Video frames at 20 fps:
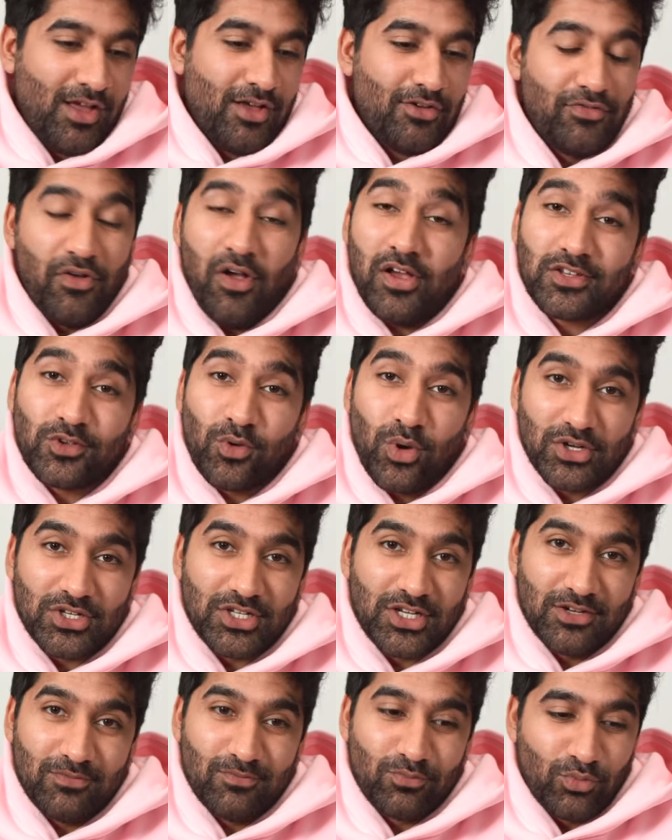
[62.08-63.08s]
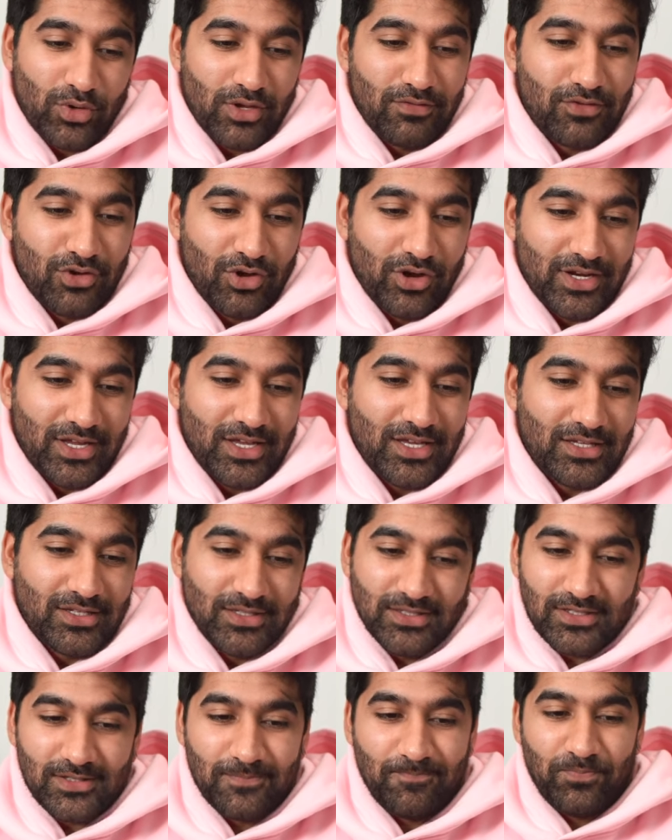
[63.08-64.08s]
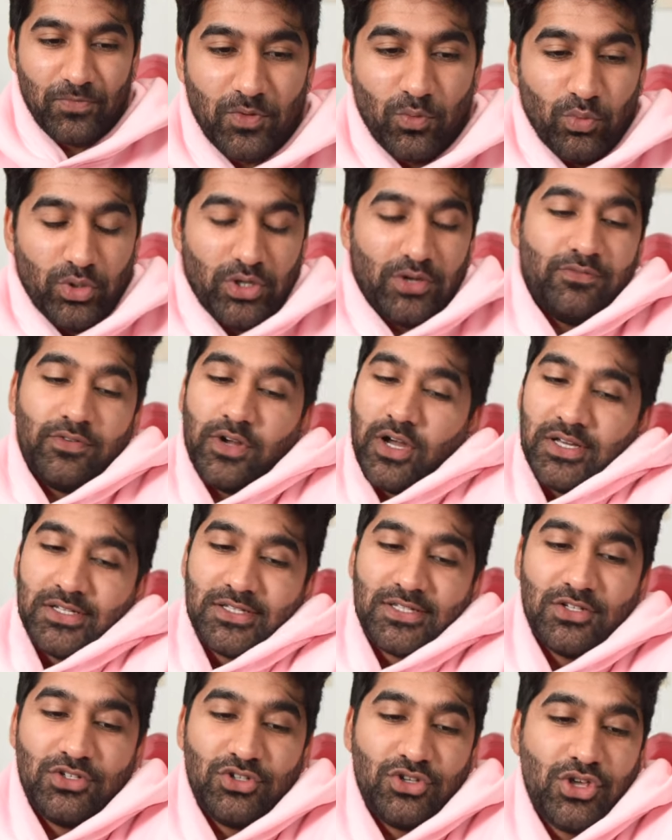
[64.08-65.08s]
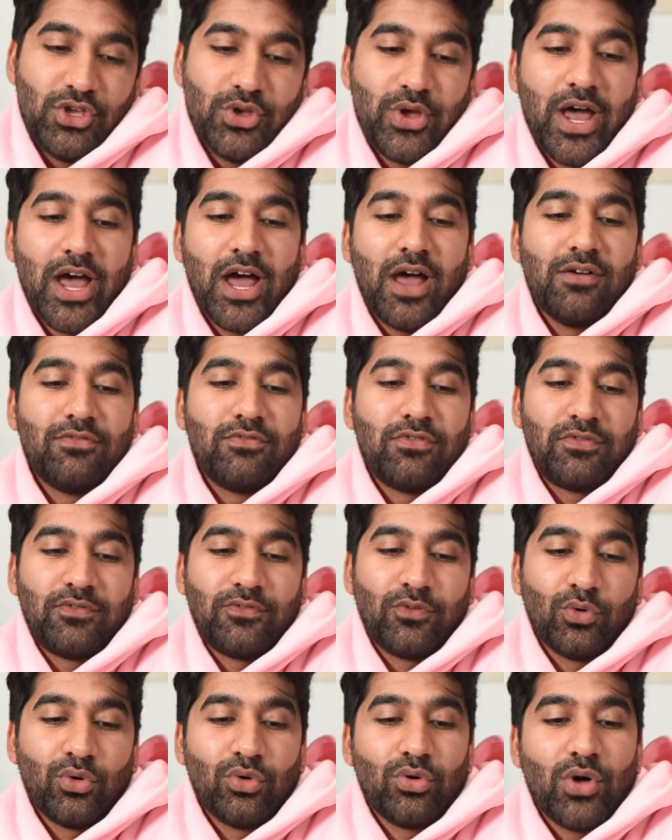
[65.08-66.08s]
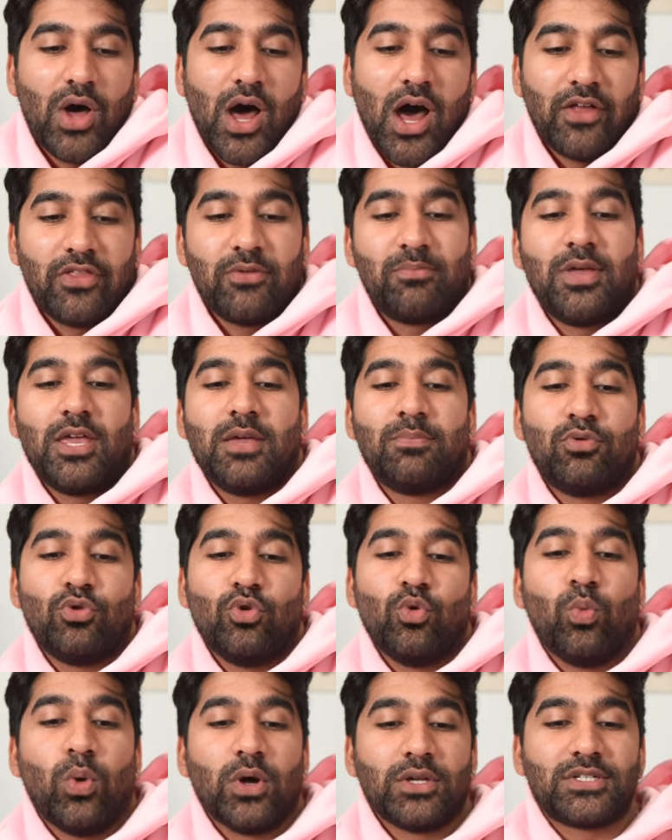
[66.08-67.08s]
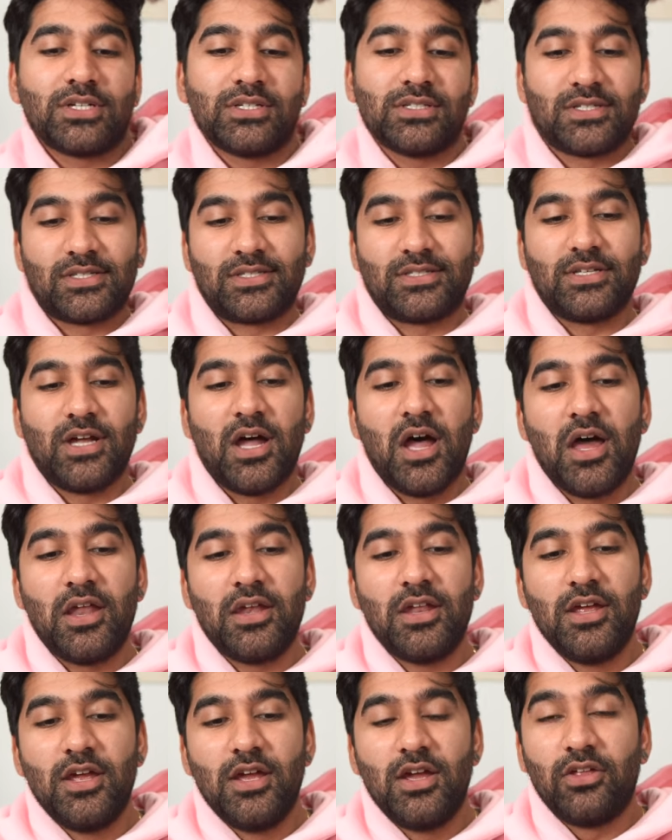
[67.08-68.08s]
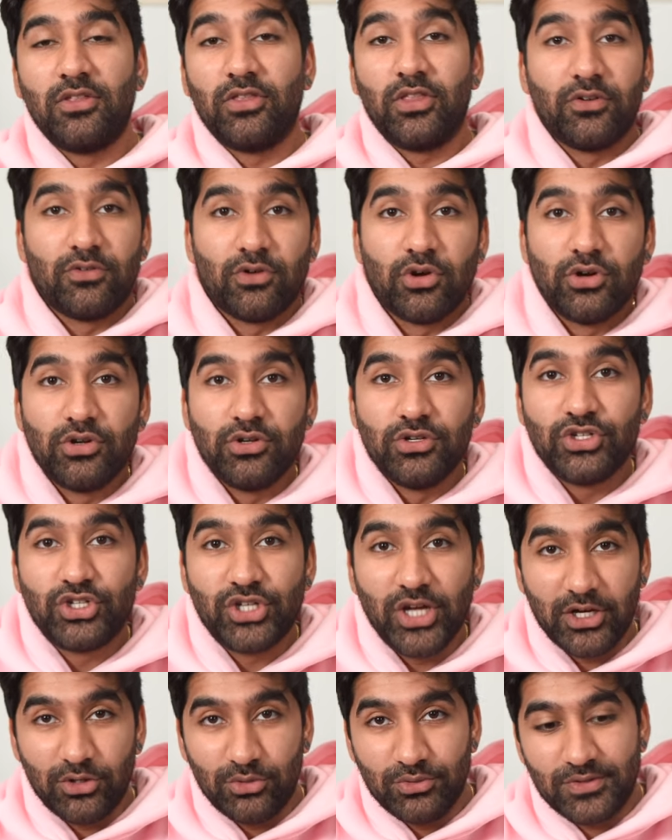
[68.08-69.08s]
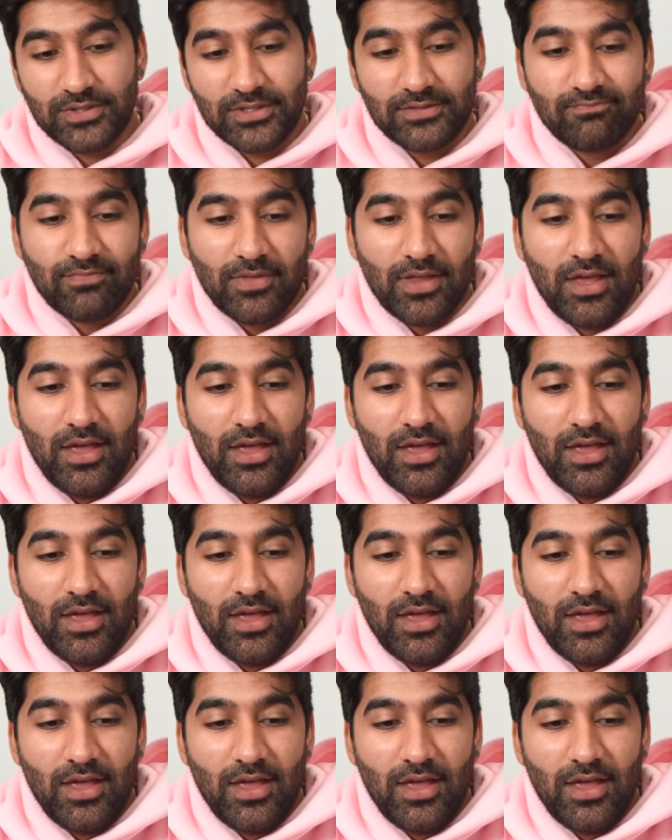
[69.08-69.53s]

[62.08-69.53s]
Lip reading: First question we've got is, what advice do you have for other people wanting to start their own channels?